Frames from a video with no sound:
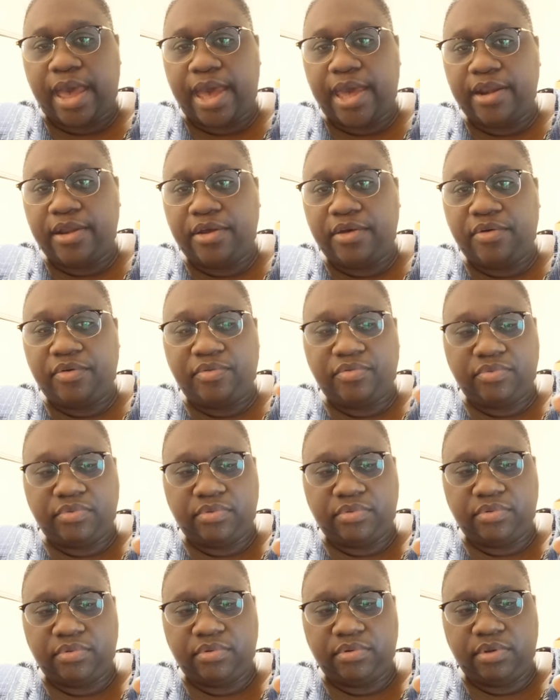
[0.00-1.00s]
I
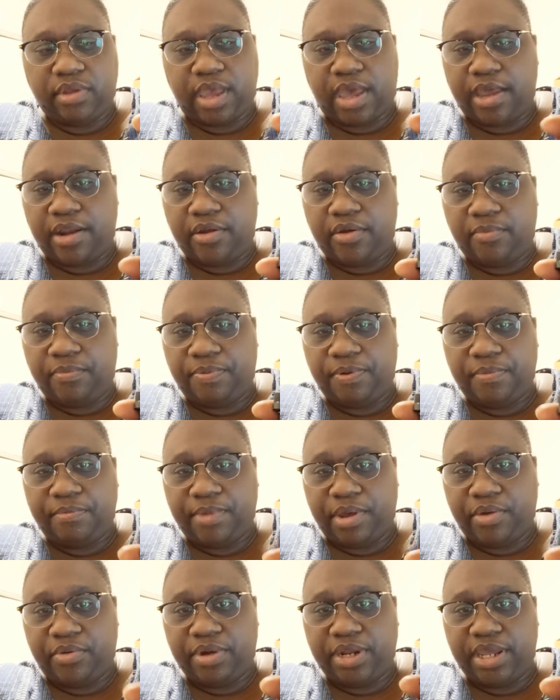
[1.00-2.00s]
don't
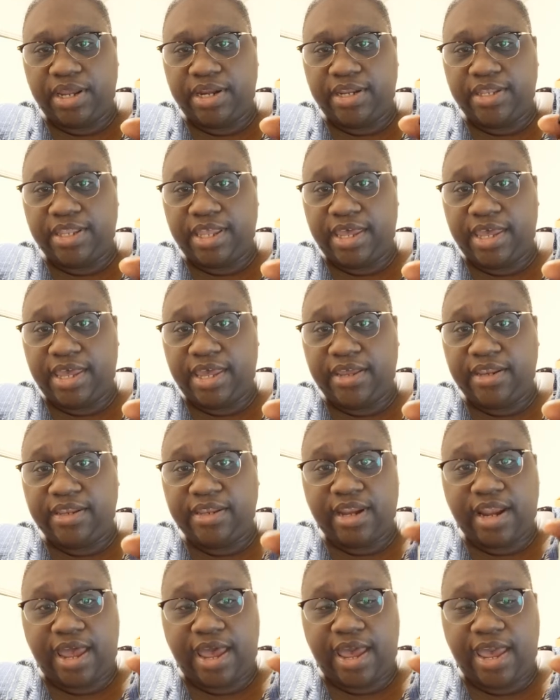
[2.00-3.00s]
promote anything
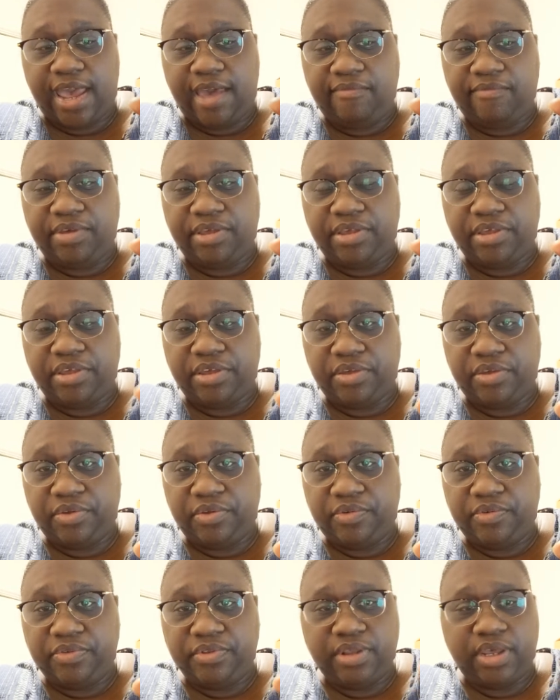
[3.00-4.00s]
that I haven't
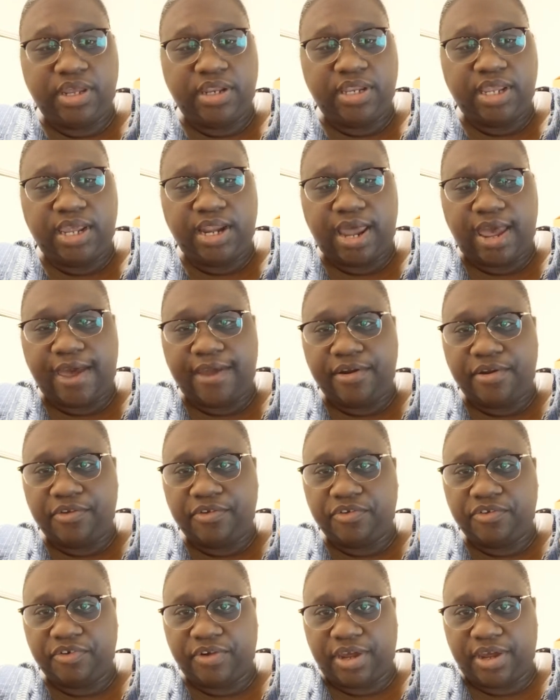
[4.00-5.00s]
used and that I
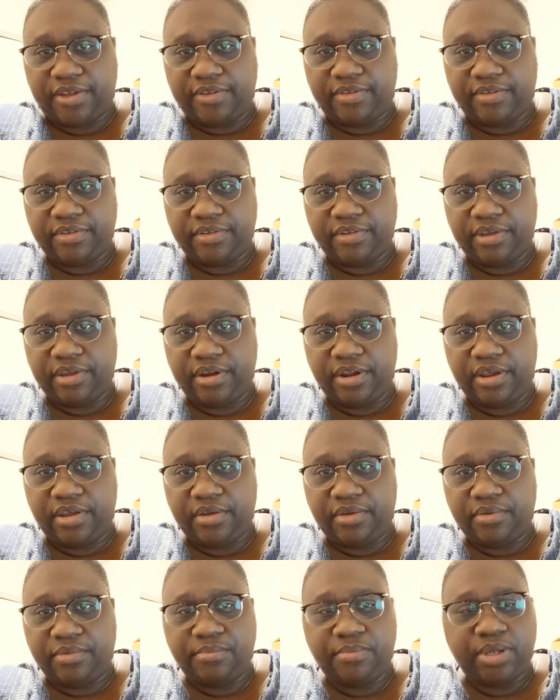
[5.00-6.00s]
don't trust,
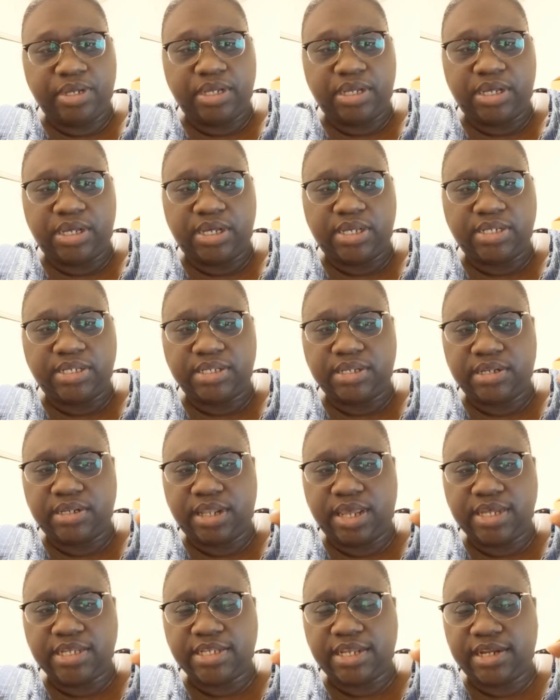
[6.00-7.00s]
because
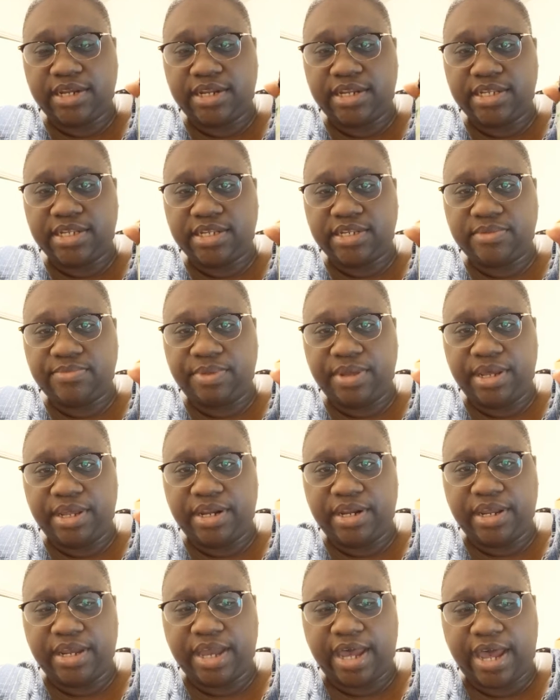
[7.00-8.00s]
like I said, this has
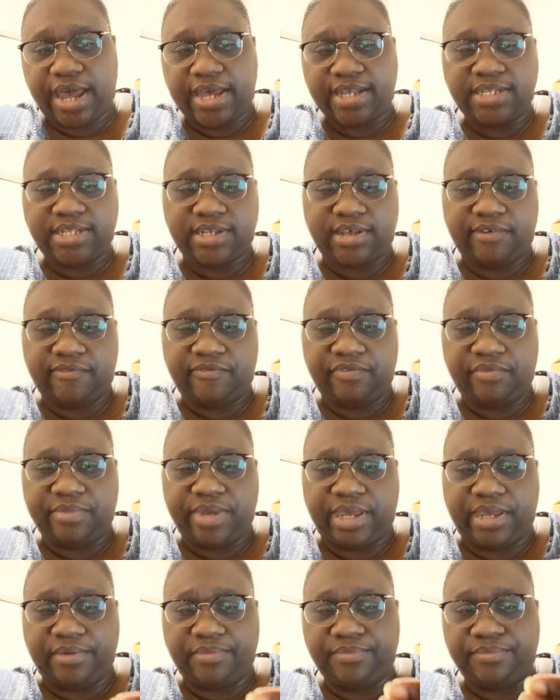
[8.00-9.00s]
been a godsend for
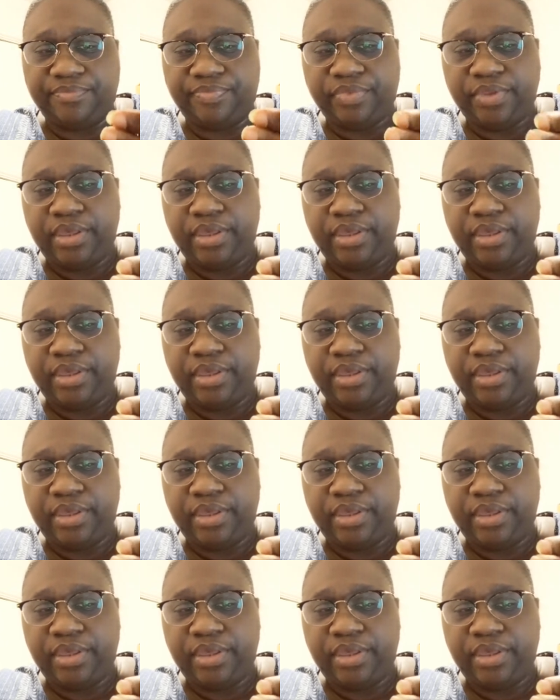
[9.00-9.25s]
me.